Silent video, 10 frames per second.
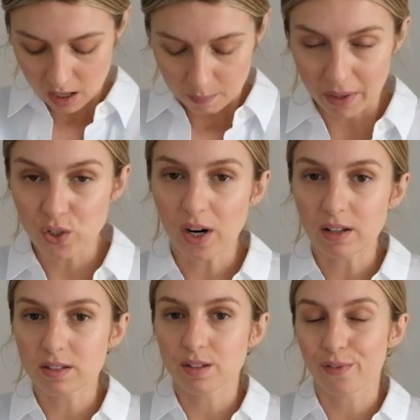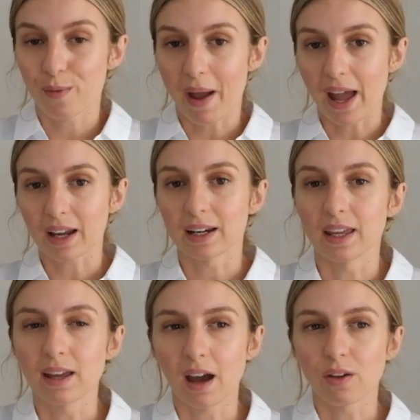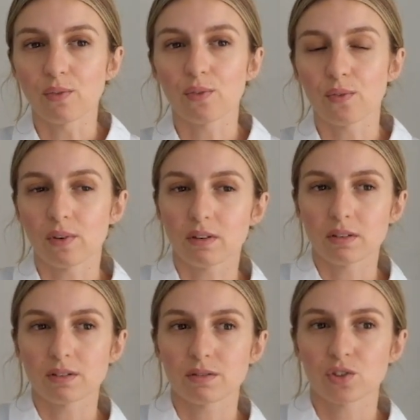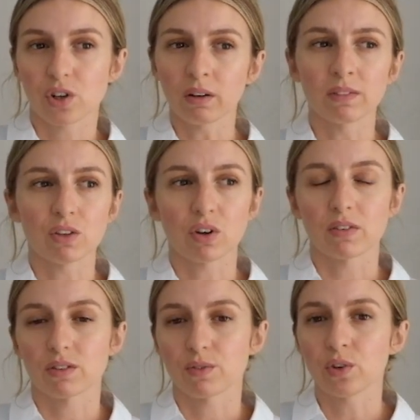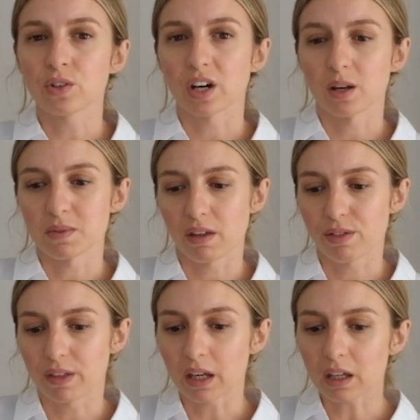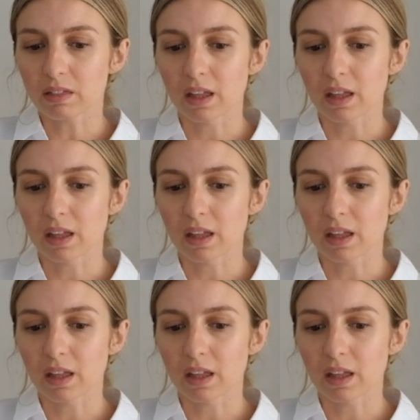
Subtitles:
My trousers are from Acne. I've shown these trousers a few times, I think.